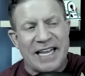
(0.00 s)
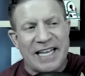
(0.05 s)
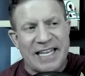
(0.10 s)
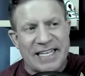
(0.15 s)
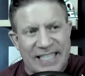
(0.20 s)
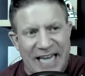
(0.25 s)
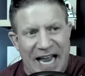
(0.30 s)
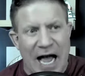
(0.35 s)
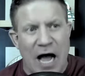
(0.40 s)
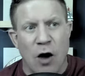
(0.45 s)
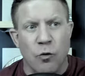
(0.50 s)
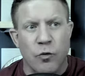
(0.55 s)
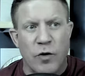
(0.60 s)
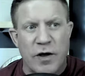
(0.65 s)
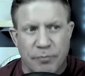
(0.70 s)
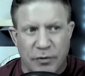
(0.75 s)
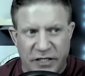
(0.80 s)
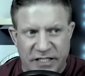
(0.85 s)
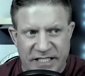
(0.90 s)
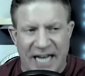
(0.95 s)
is how we
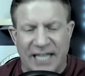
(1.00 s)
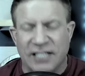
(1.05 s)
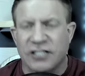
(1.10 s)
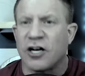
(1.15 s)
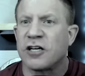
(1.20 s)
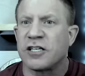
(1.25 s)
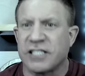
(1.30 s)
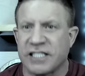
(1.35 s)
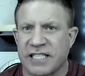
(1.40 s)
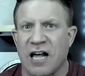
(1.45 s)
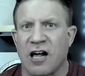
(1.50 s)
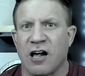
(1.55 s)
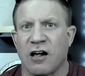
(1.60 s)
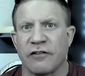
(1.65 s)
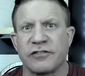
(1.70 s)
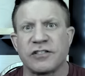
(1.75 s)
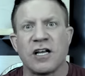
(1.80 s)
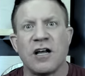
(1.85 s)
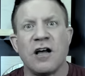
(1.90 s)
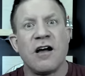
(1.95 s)
protect
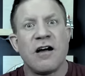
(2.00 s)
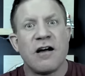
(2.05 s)
ourselves